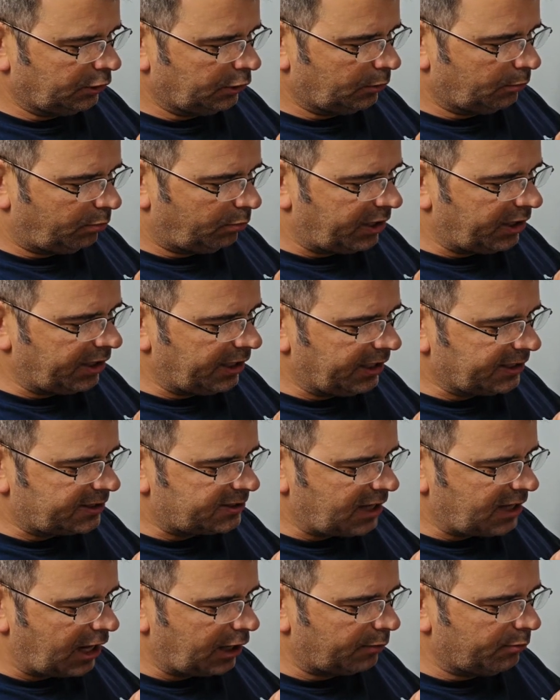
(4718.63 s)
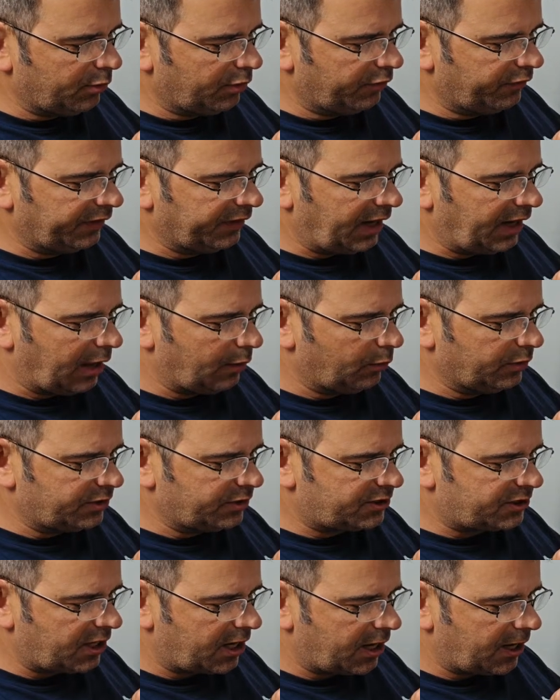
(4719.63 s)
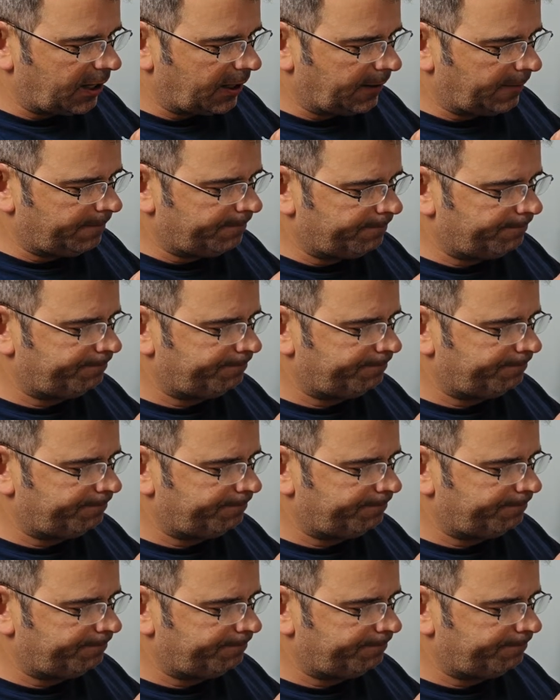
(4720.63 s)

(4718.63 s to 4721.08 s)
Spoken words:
But it's not a movie that I would say.